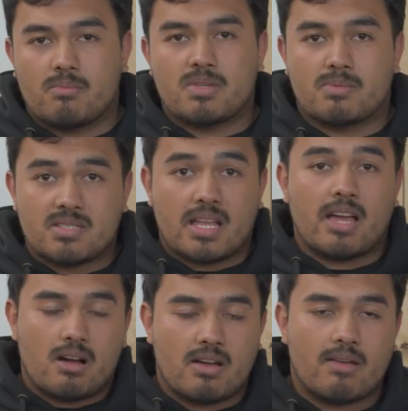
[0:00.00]
them is because they
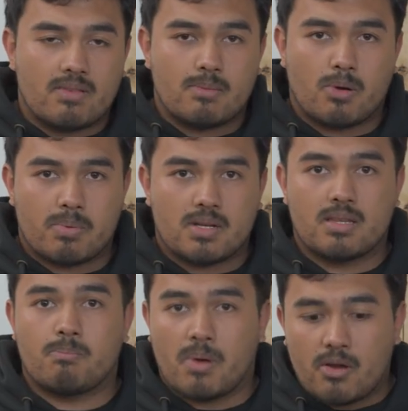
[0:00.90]
are heavily popular.
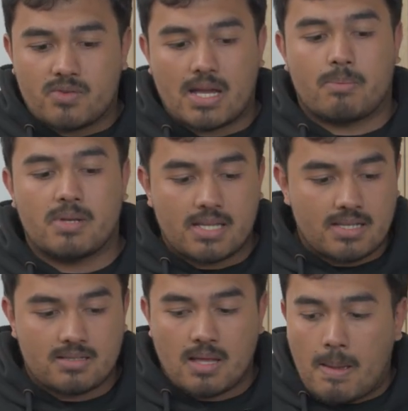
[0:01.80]
They're both
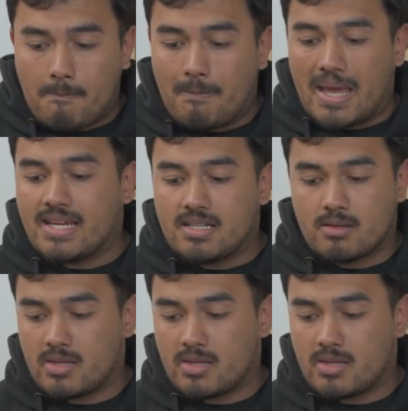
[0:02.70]
Japanese made.